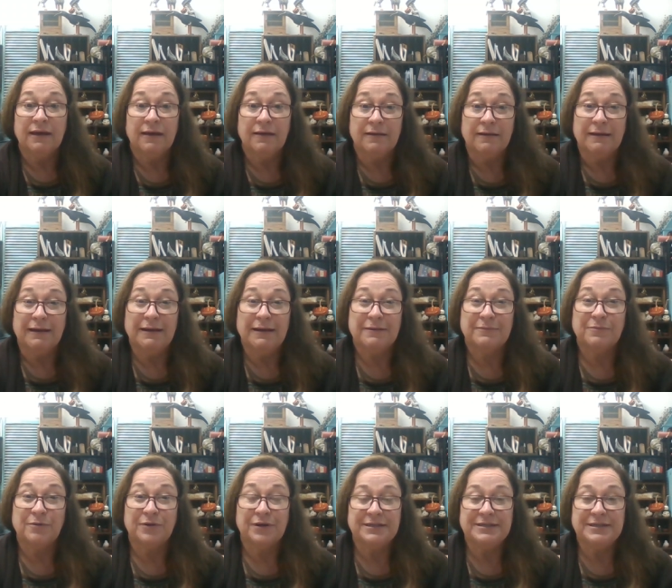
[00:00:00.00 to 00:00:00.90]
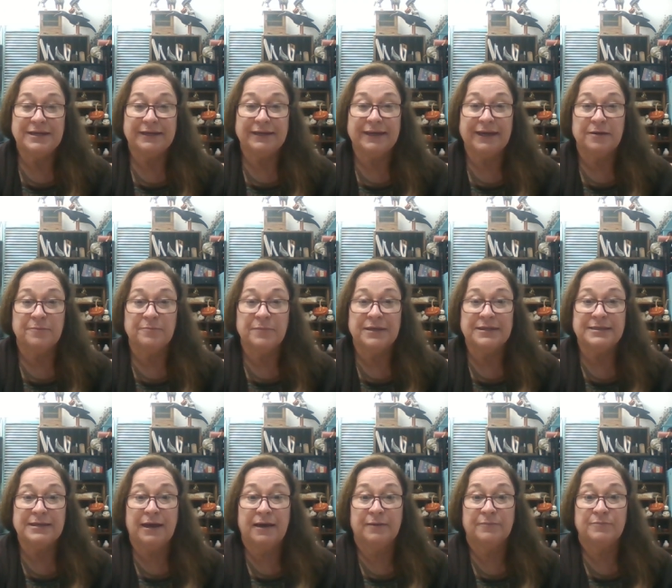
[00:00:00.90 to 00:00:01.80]
Uh, I want to dedicate my
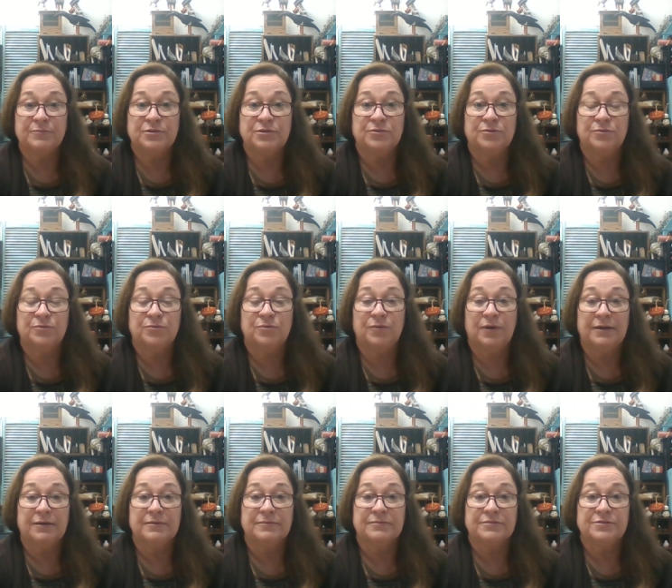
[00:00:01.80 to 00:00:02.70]
time to um,